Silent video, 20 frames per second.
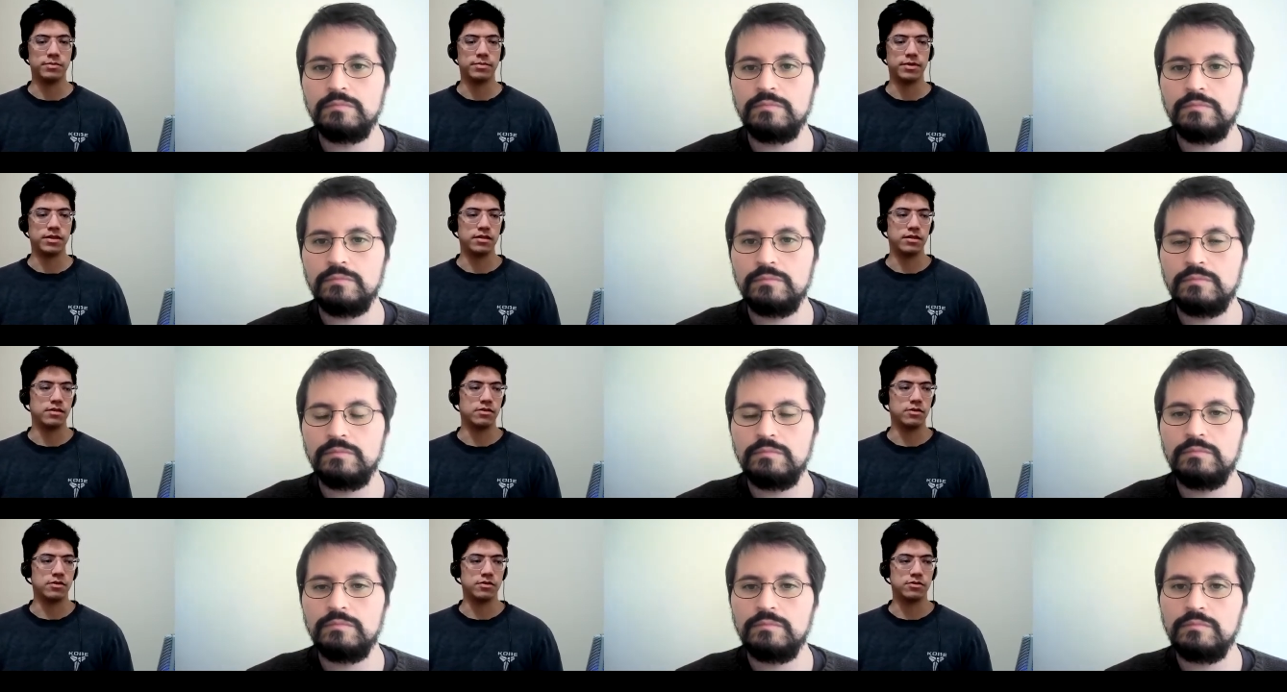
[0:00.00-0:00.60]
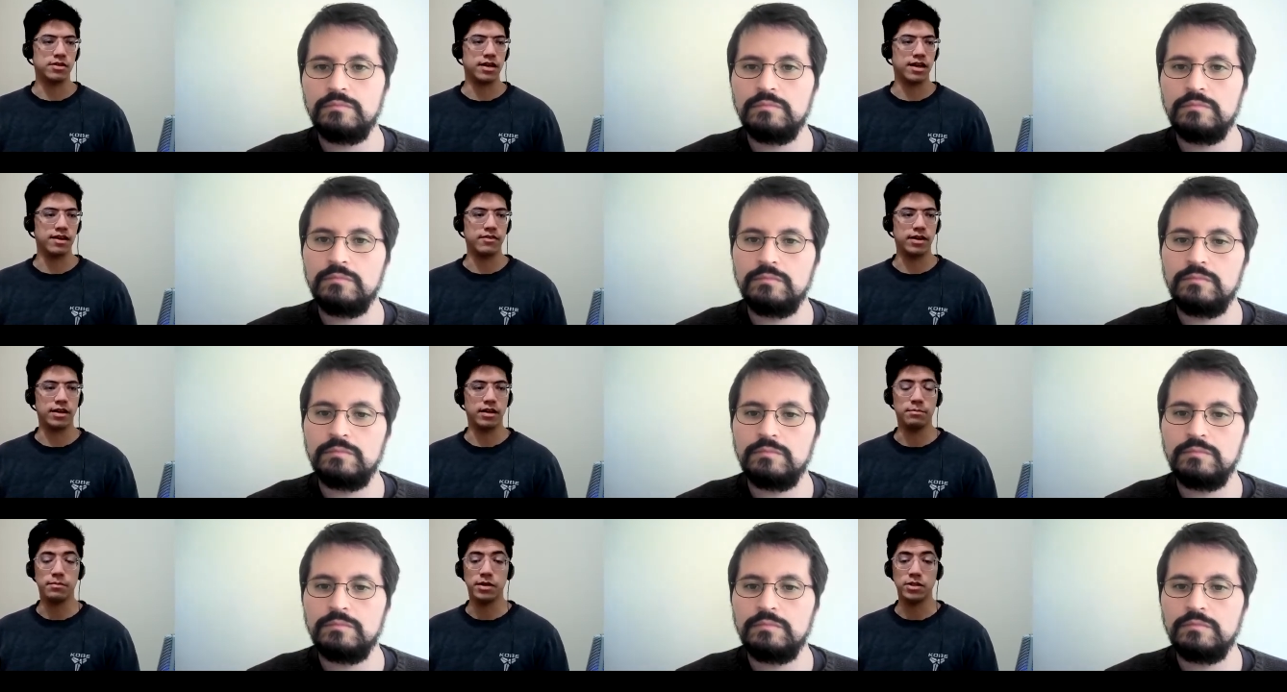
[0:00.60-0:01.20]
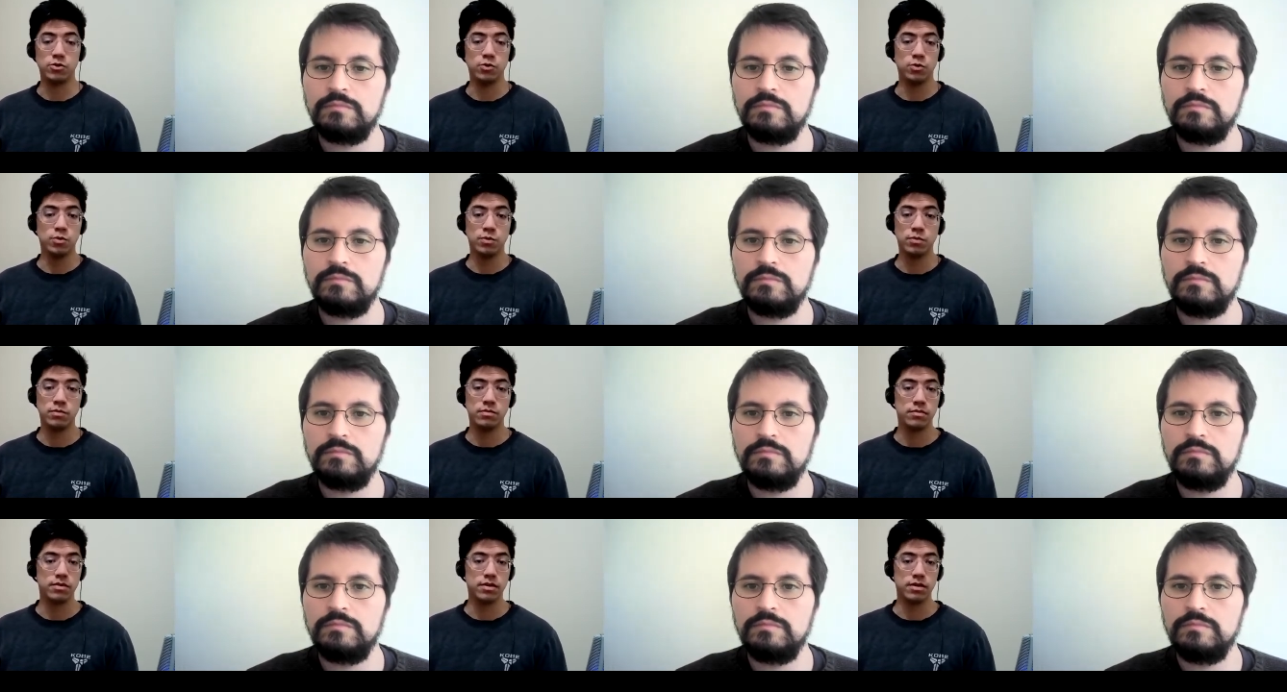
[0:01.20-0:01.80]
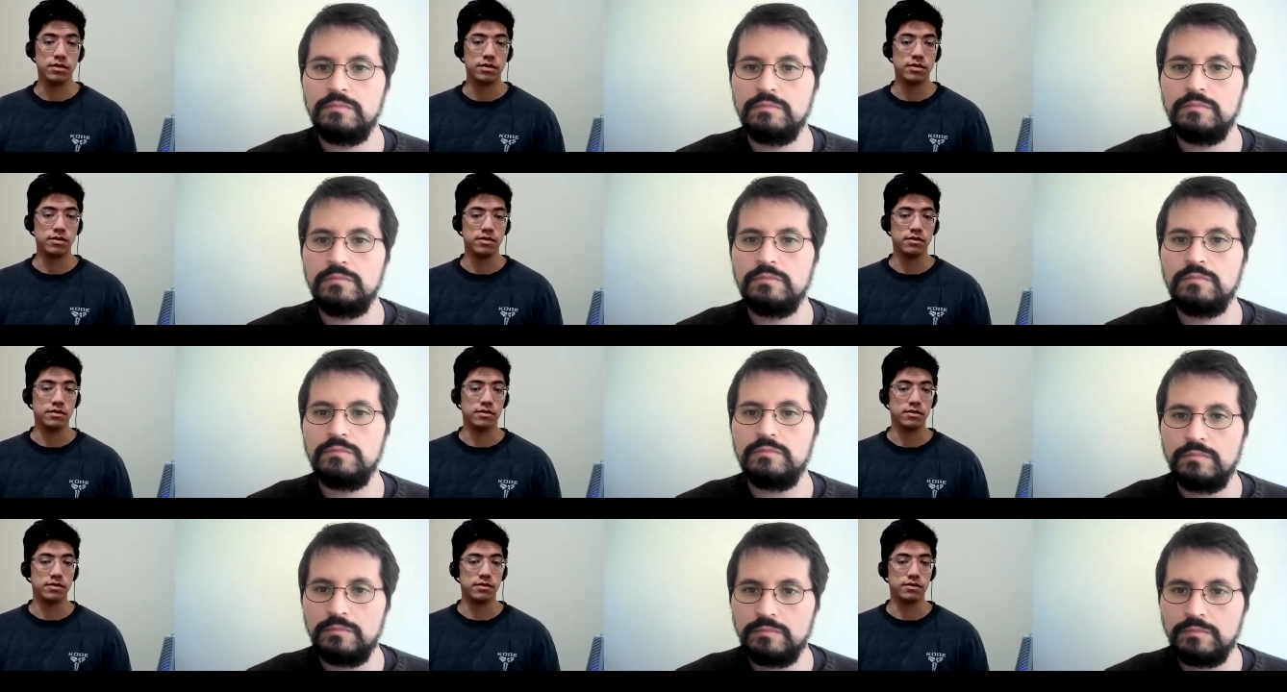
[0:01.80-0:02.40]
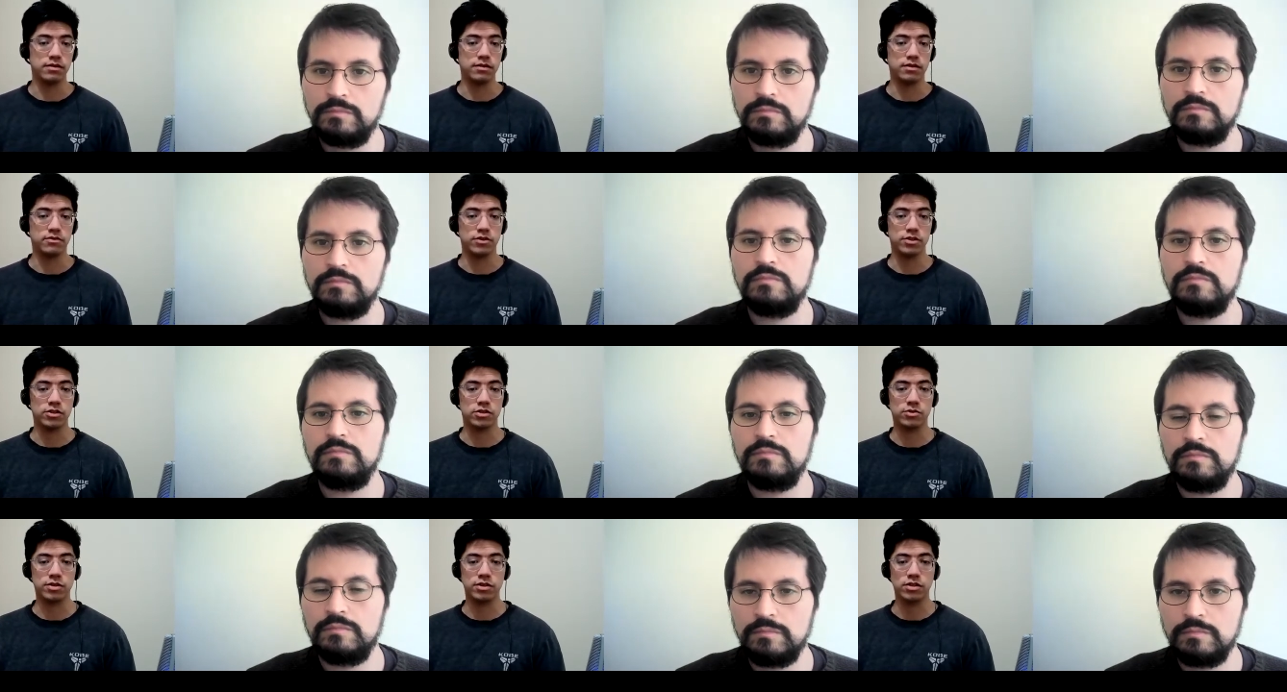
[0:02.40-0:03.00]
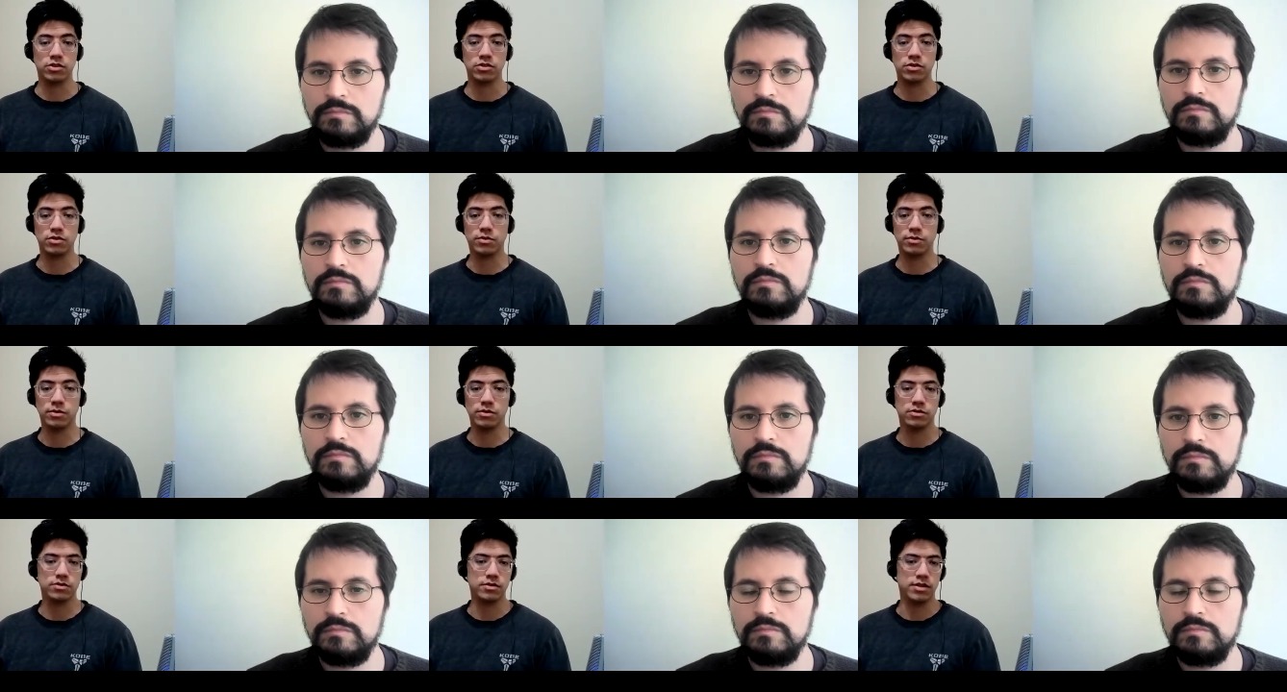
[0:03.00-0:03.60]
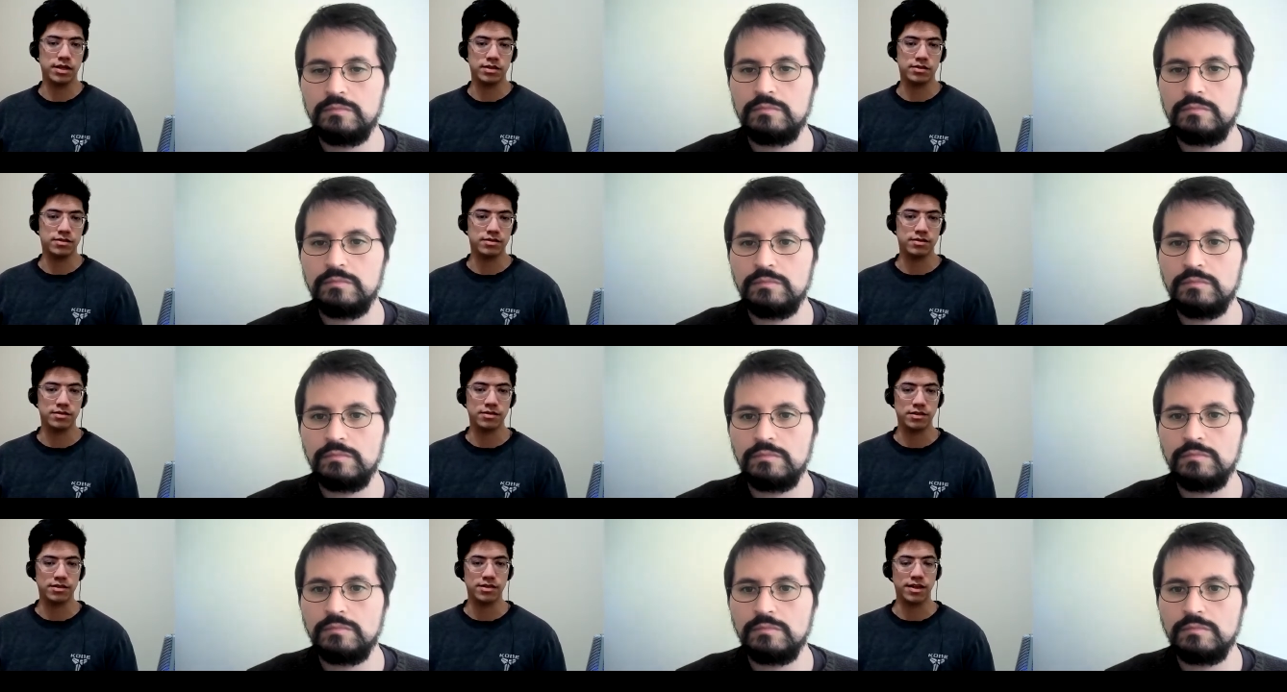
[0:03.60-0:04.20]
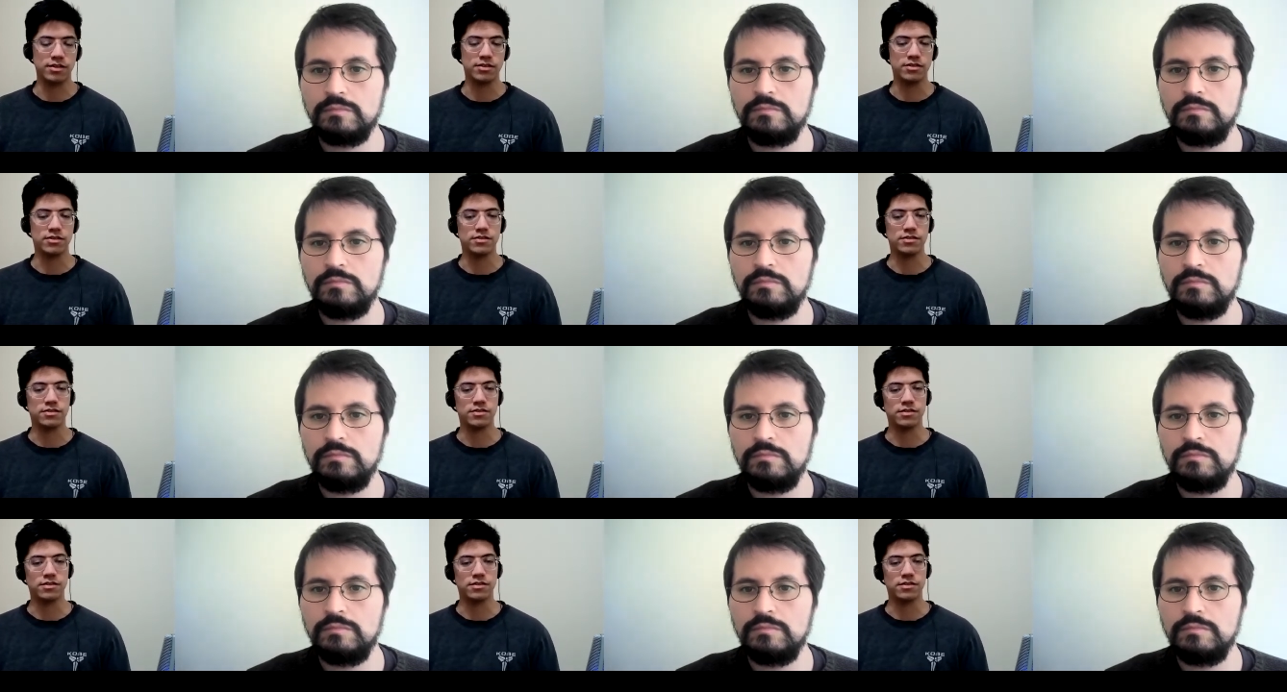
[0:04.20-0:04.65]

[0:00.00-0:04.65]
Speaker 1: But then you also have Alain Badiou uh, in the in the French tradition, who also gets his hands